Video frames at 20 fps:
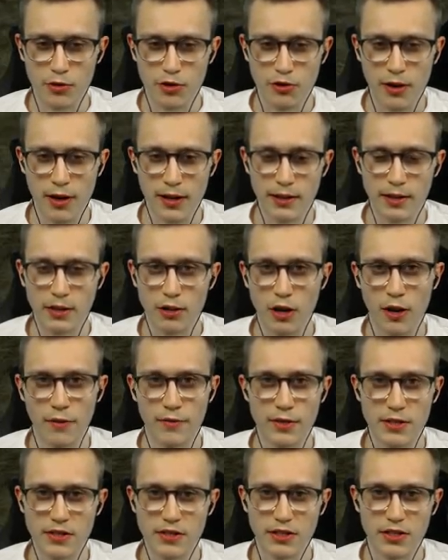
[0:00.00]
Tracking,
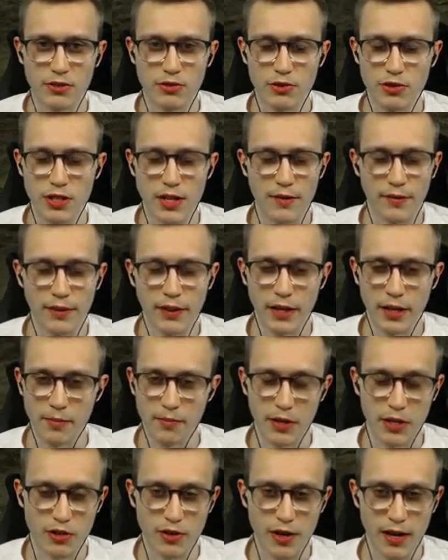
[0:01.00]
obviously you just level that
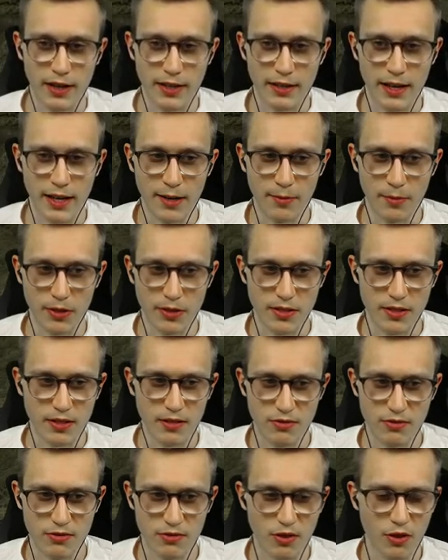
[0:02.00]
up by tracking animals.
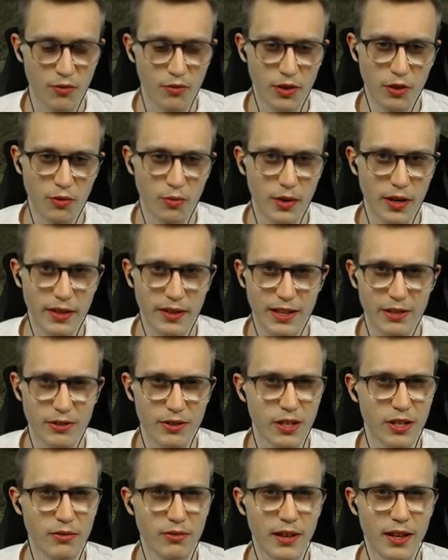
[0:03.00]
There's no real way that
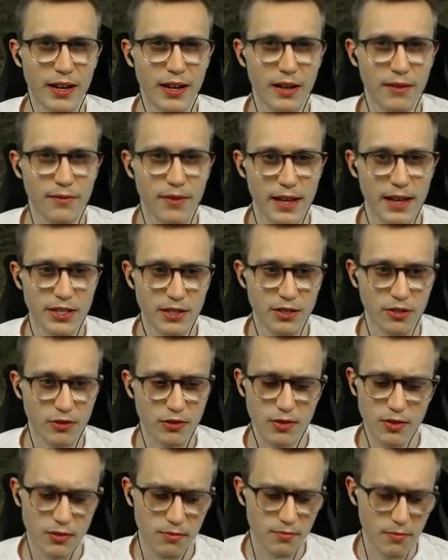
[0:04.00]
you can do that any faster.
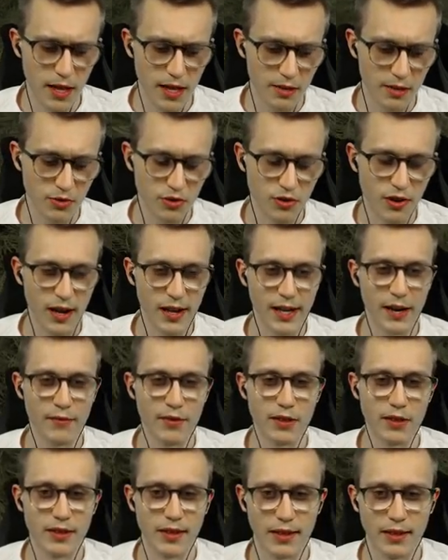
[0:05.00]
Just make him track
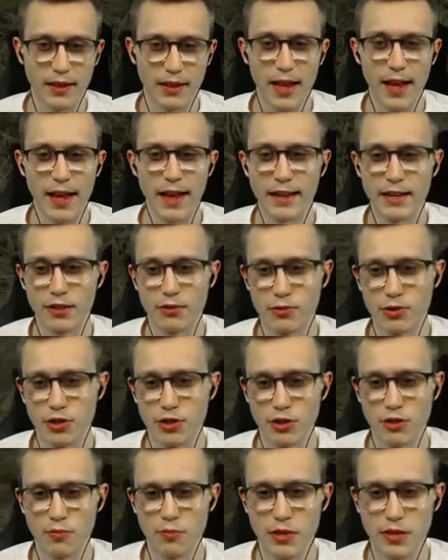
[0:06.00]
everything and you
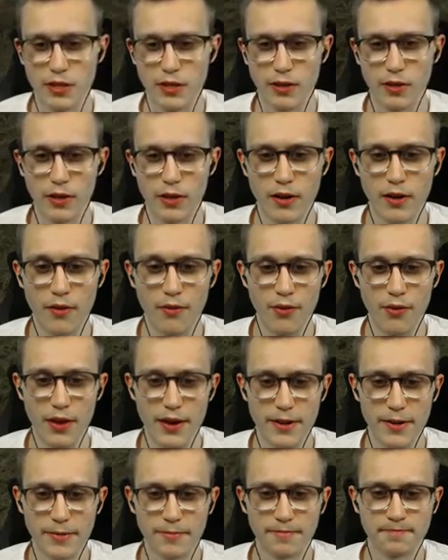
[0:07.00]
should be good
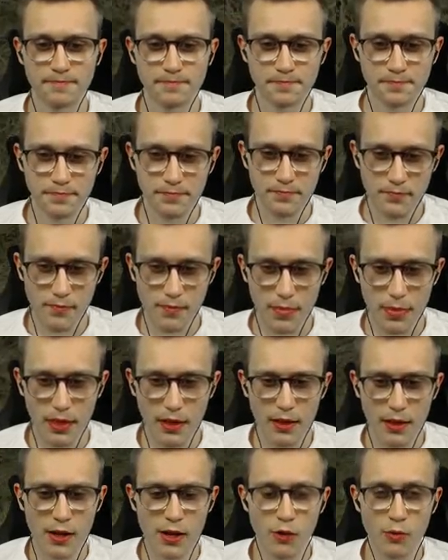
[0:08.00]
there.
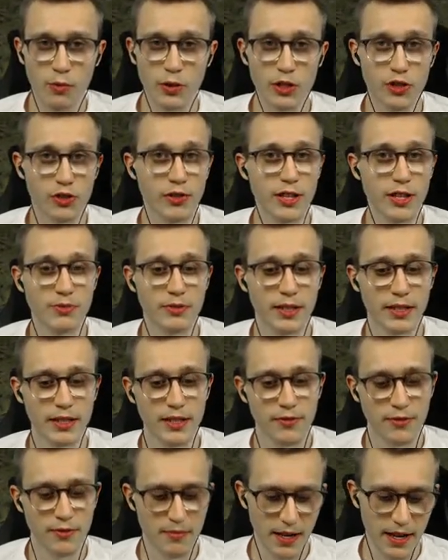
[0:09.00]
What traits would I
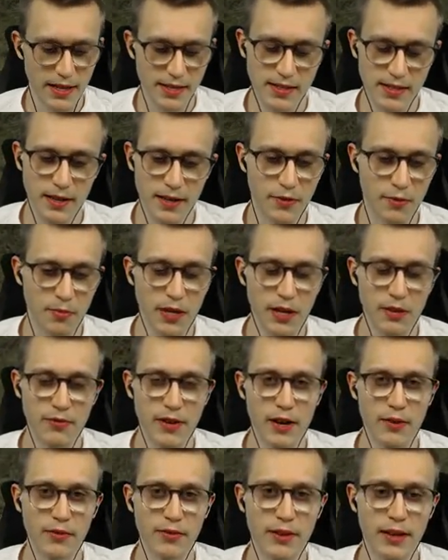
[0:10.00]
give him? I still have to play
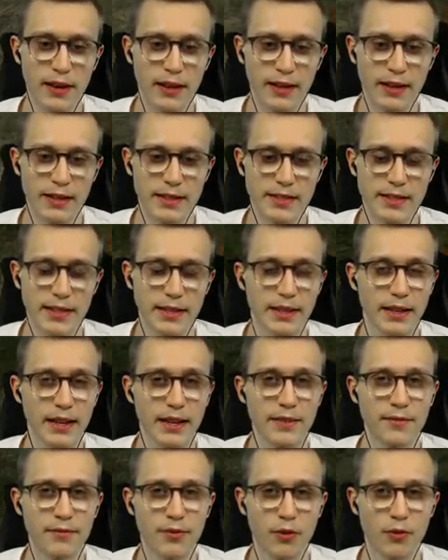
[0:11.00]
around with that. Like I said,
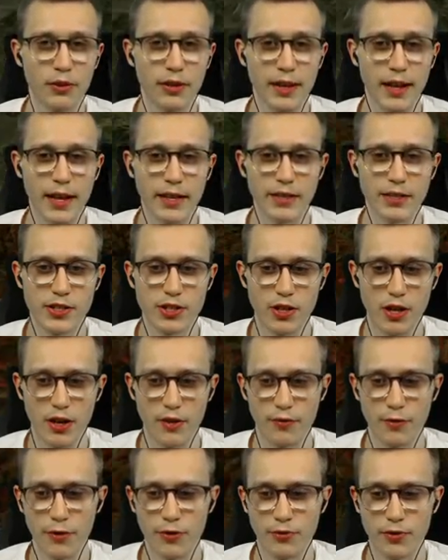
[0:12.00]
I've only had this dog for